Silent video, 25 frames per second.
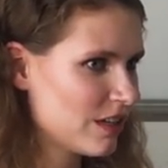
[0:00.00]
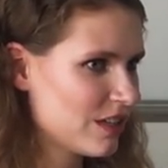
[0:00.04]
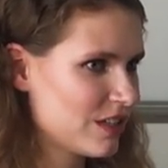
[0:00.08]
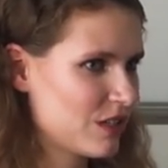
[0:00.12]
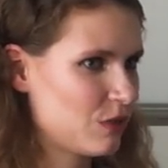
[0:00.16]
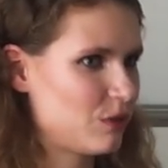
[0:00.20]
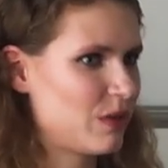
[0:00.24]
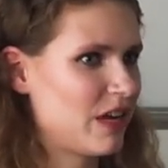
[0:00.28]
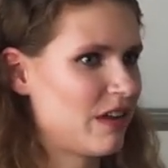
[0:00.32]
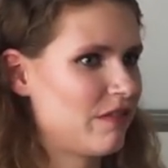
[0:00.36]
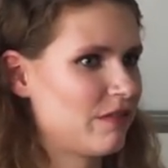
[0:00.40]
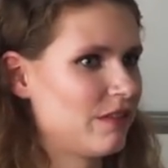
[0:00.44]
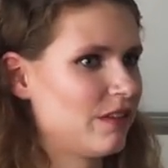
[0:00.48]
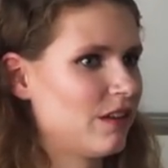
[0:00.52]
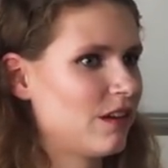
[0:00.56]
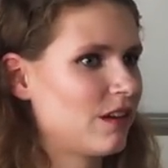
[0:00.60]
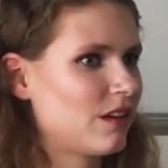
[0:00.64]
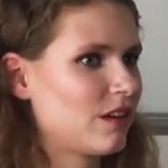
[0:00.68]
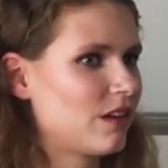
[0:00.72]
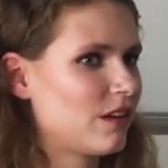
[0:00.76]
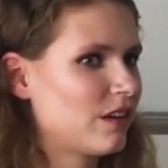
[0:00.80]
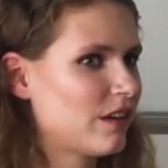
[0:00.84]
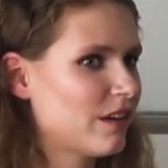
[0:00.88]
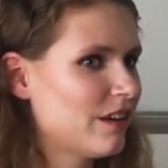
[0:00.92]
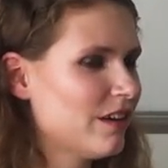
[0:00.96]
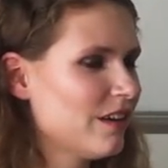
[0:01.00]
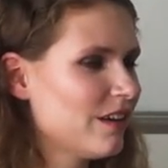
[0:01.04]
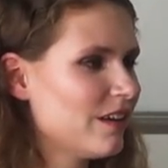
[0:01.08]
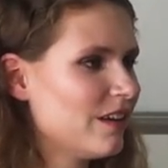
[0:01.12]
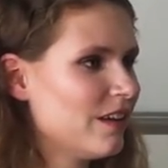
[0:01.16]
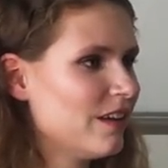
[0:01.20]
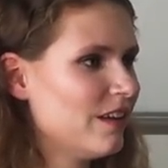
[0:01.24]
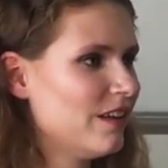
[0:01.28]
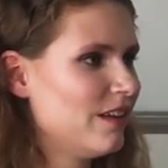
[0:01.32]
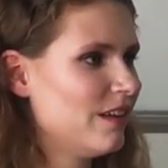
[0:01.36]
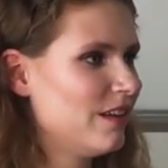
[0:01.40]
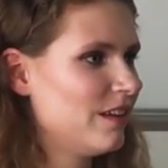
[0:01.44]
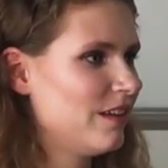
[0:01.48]
So we have the g
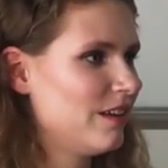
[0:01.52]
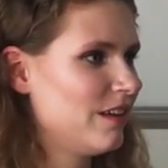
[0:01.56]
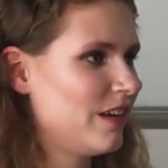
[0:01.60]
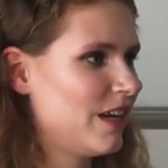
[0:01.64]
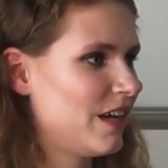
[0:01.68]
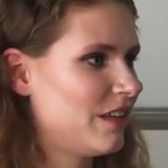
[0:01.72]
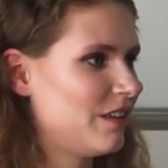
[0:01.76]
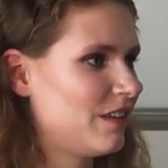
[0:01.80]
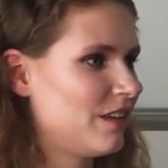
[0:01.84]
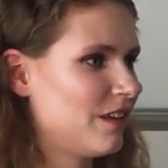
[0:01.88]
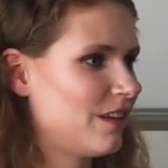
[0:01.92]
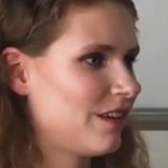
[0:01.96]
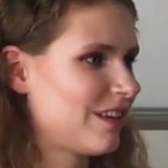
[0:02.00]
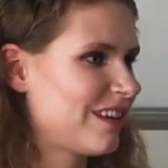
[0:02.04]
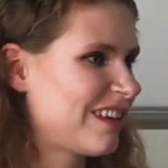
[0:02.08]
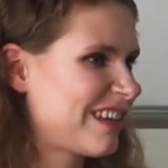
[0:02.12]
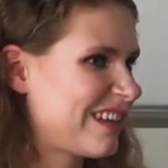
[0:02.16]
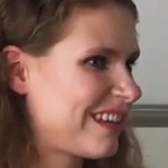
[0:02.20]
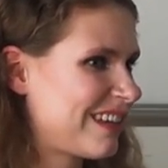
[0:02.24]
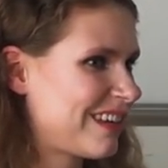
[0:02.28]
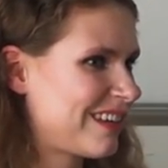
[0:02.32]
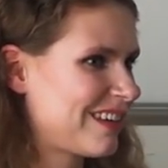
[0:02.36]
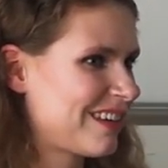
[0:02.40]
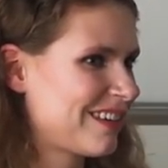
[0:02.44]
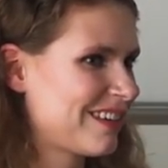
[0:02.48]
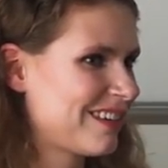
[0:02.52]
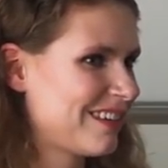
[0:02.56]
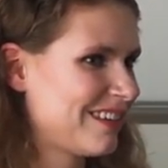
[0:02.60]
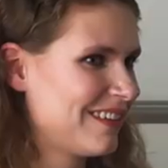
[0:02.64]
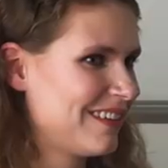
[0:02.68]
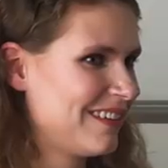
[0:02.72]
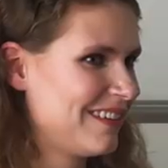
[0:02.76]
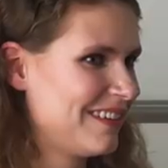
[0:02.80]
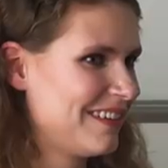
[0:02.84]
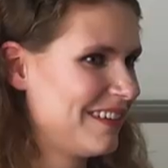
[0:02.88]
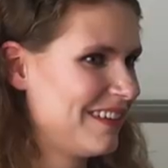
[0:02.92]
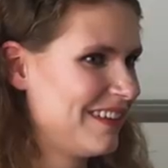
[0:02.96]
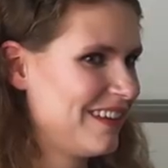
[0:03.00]
and the sh.
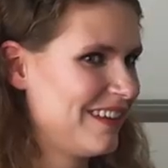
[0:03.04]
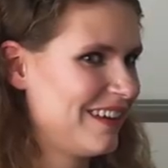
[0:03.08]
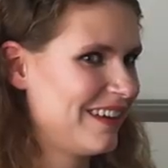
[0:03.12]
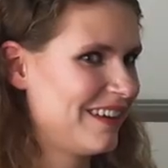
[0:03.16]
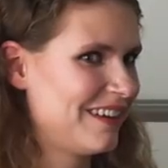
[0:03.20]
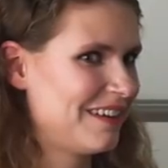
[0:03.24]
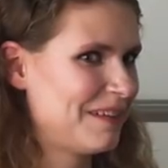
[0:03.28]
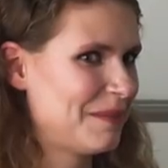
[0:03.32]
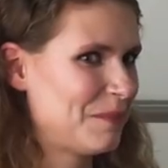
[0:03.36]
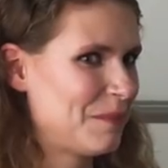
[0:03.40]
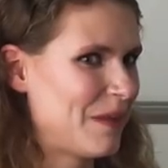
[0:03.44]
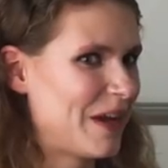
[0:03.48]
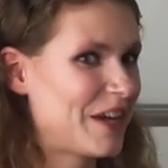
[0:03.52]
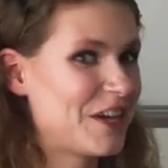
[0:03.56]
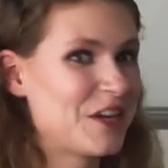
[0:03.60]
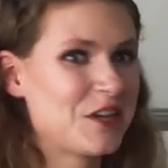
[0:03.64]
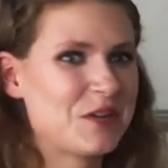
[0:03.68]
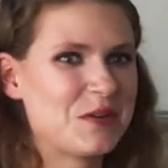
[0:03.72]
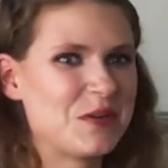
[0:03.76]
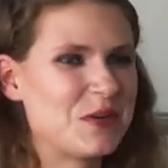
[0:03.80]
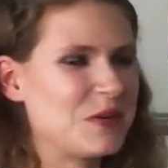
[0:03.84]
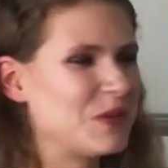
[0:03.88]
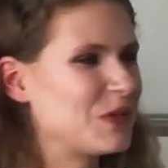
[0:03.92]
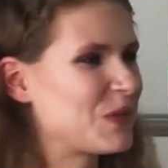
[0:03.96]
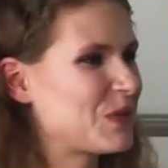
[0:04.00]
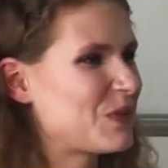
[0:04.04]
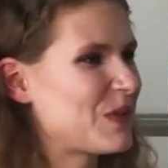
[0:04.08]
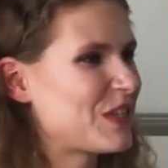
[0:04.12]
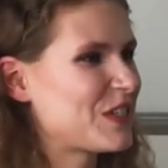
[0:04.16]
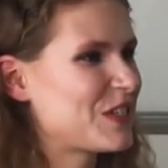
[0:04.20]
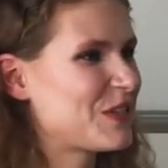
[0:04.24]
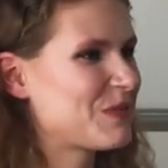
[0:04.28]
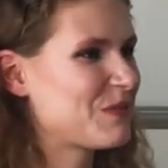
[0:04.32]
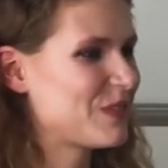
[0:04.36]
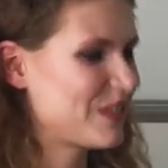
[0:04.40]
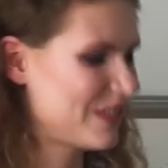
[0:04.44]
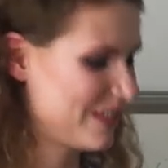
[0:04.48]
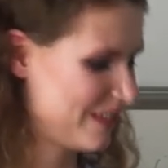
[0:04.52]
I don't know, whose
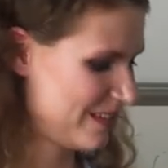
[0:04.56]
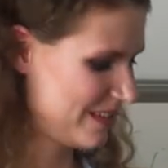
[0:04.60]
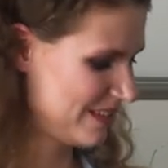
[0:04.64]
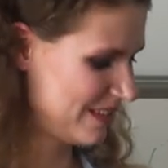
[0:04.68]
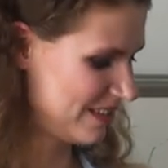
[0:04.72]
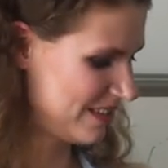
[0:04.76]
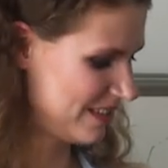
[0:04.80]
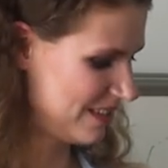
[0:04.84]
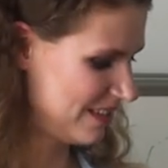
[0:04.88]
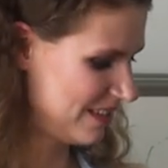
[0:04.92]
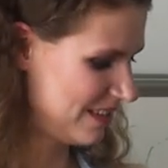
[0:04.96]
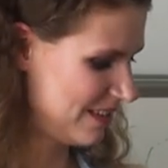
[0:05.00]
question was this?